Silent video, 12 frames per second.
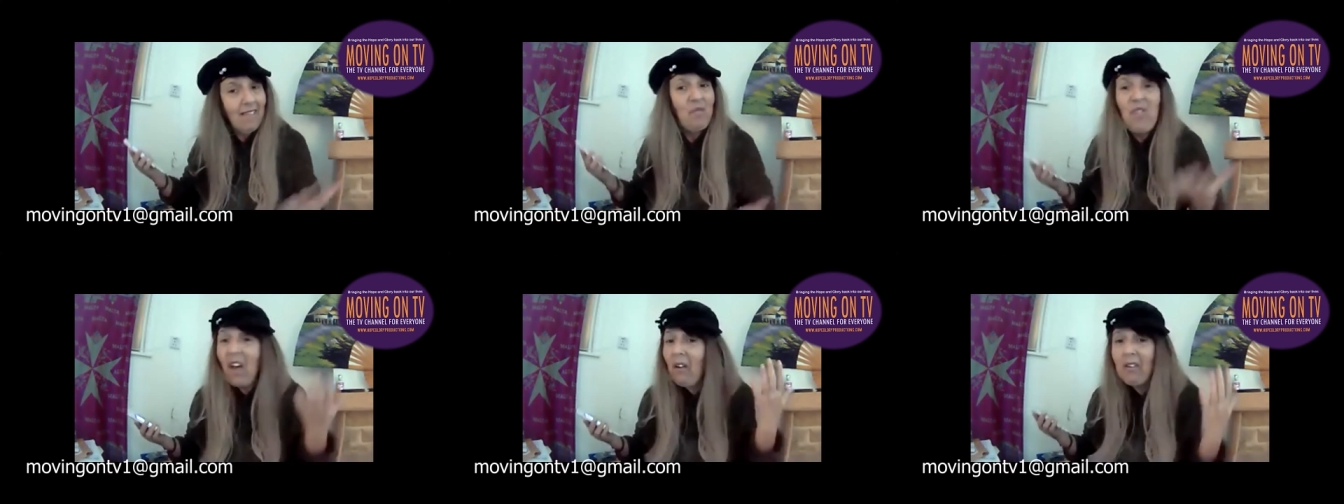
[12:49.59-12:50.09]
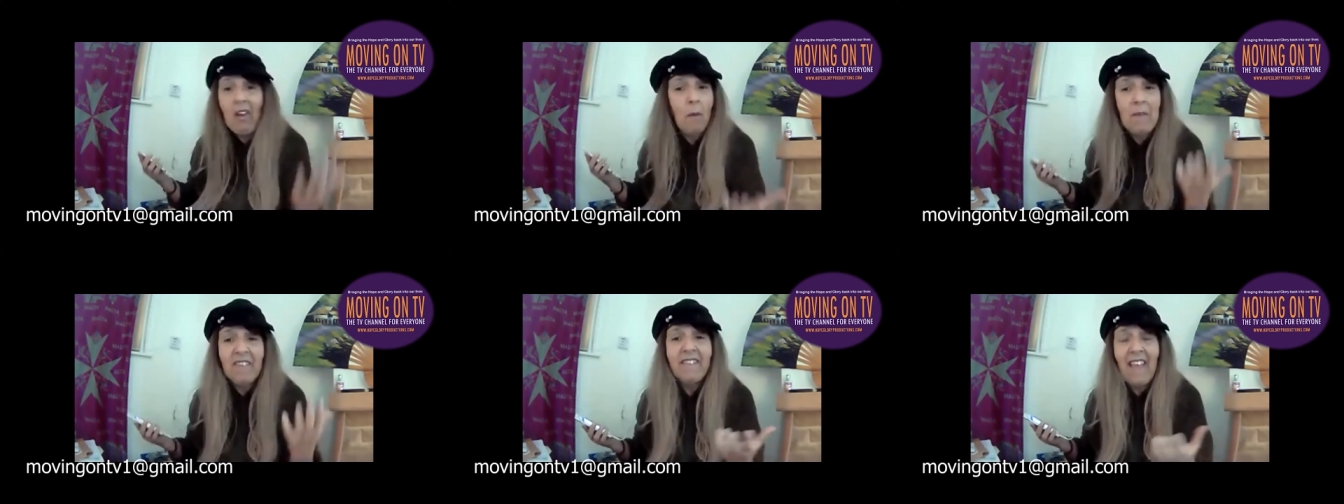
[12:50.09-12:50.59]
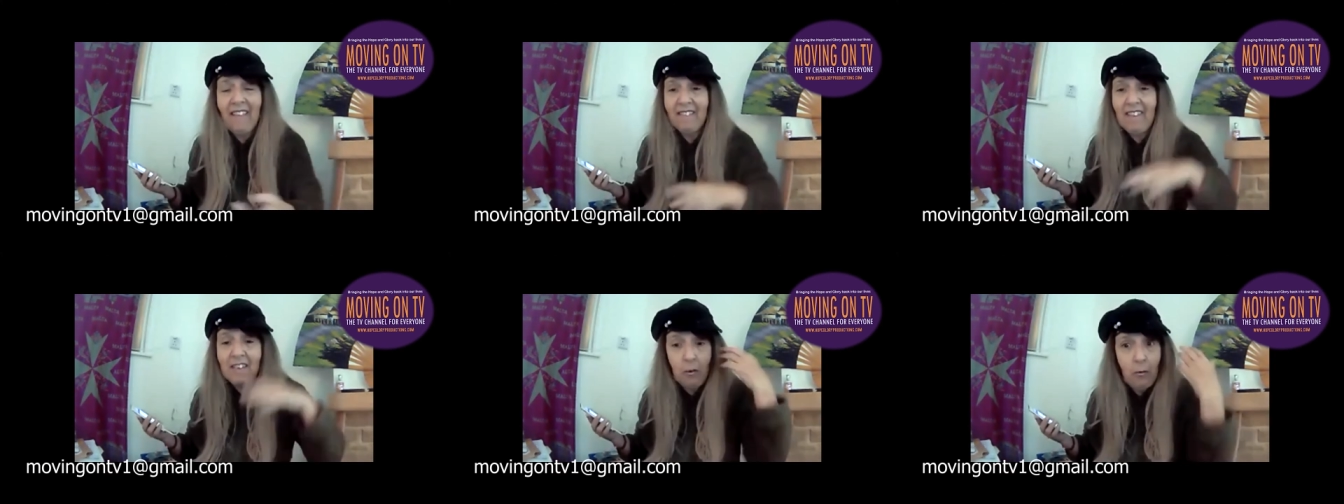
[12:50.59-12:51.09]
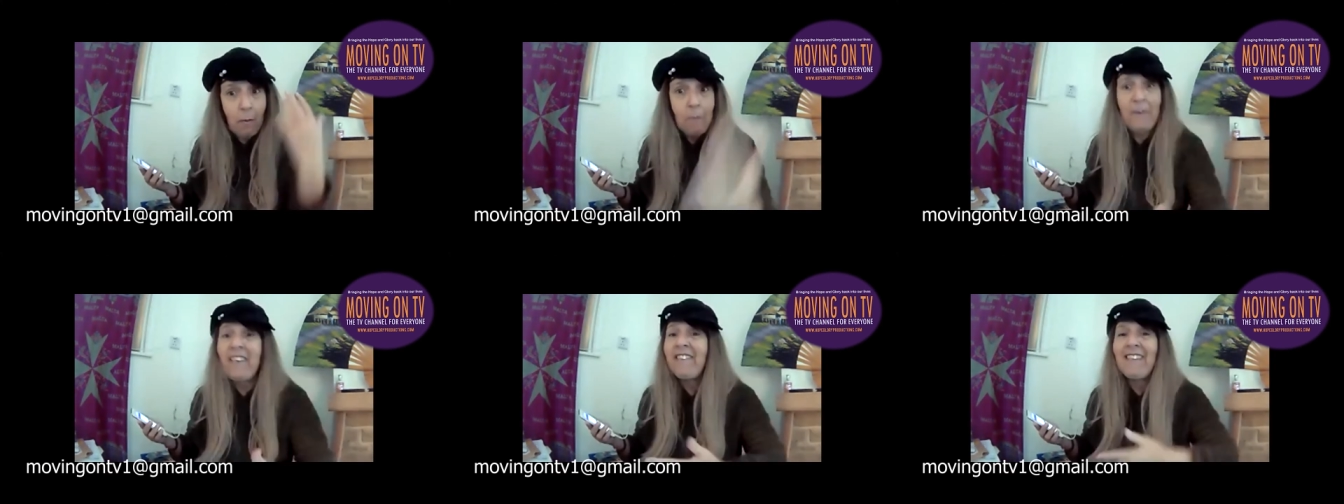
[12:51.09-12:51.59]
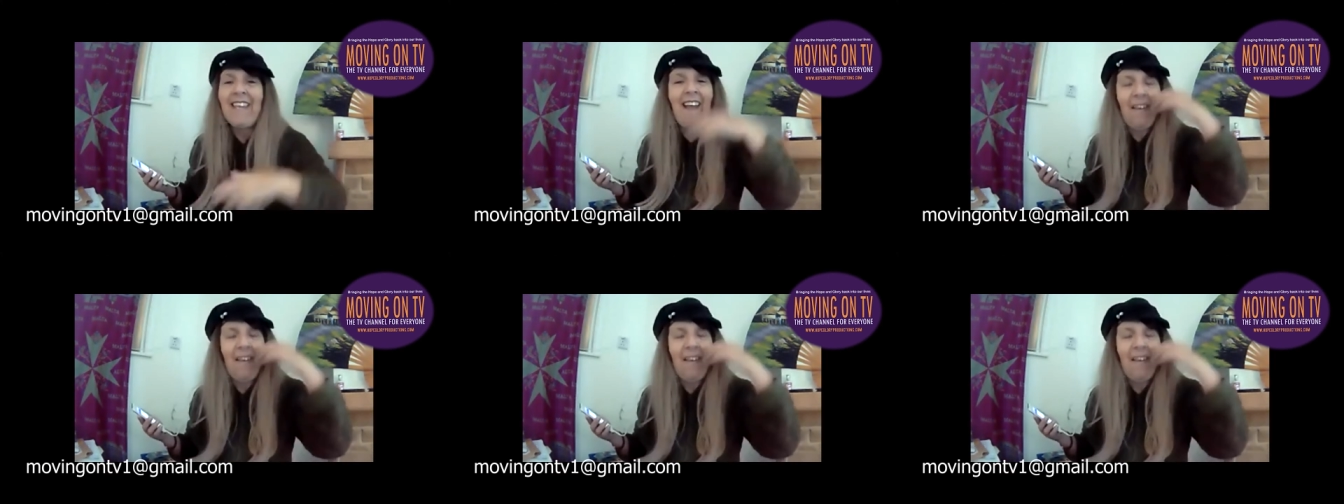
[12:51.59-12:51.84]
No common sense, and you're repeating it.